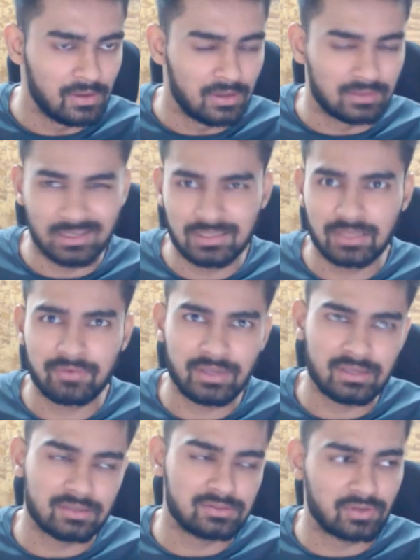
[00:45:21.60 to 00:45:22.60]
The other
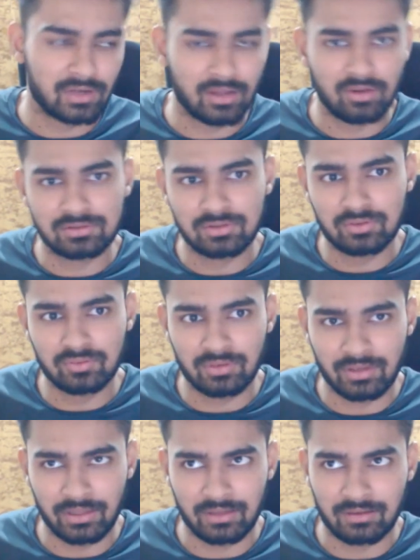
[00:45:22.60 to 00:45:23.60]
way is you can also do
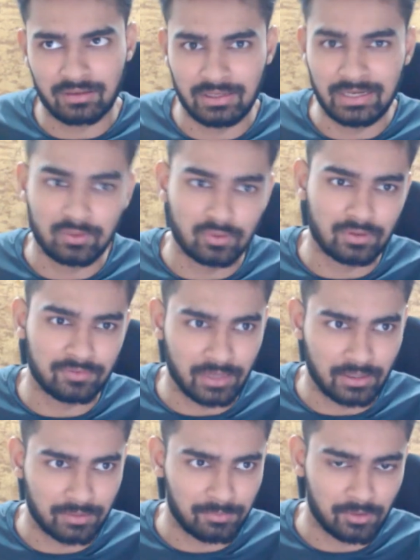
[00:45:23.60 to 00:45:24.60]
like a lead code of
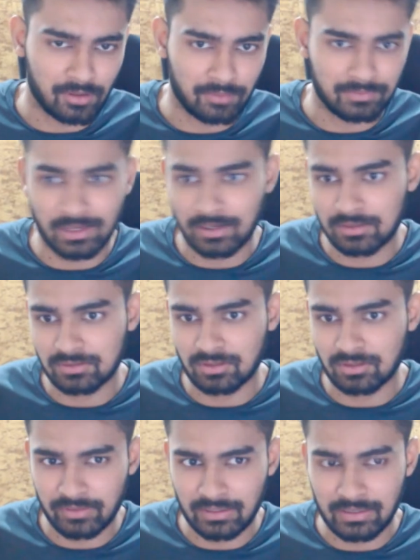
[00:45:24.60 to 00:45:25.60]
dynamic programming. That is
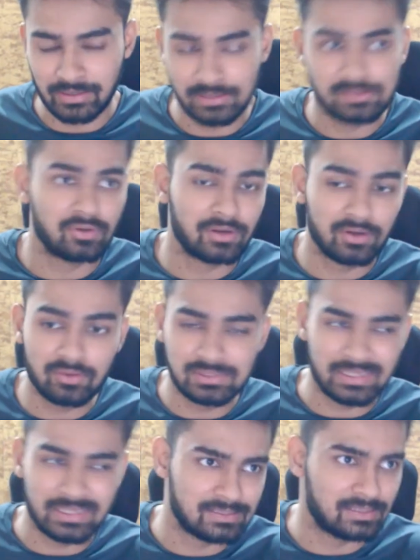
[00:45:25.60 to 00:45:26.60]
also really nice. You can do
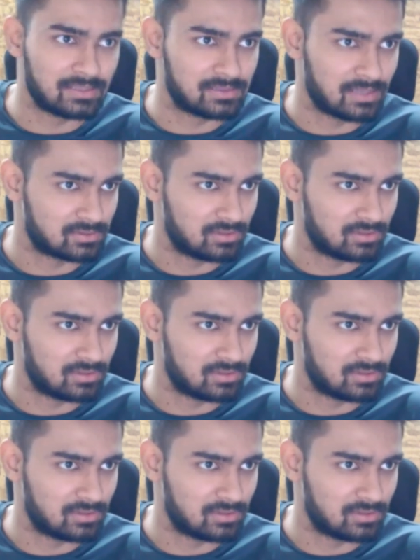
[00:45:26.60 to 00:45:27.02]
CACS.